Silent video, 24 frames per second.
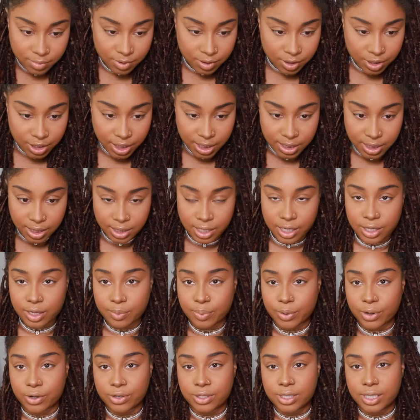she's another
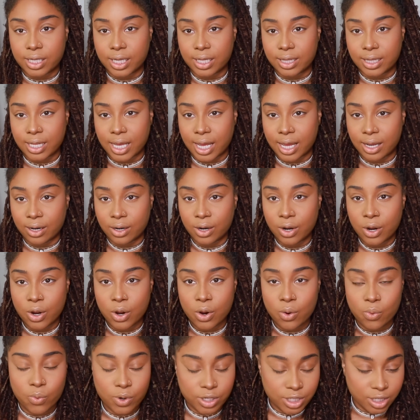person that
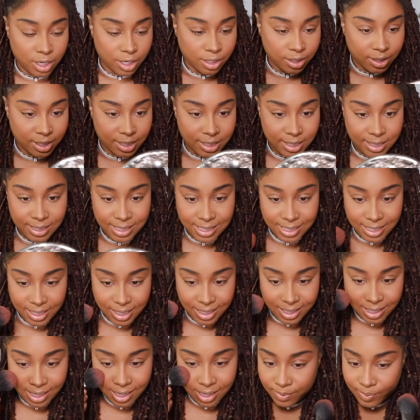we're starting to
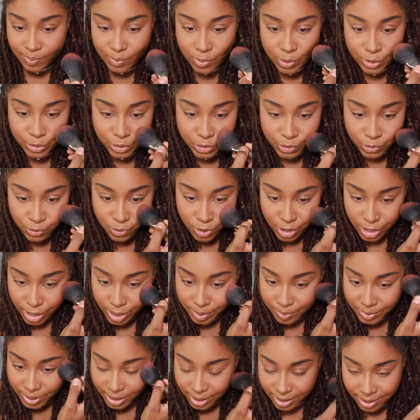see more
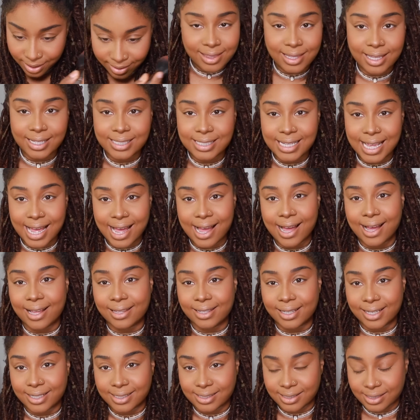drama than
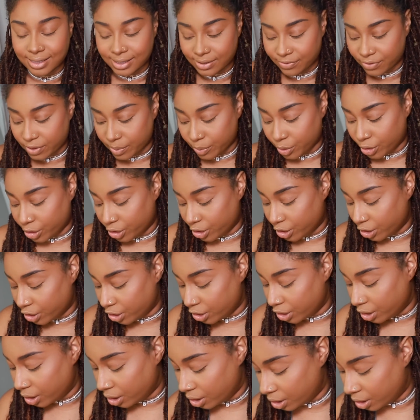talent from her,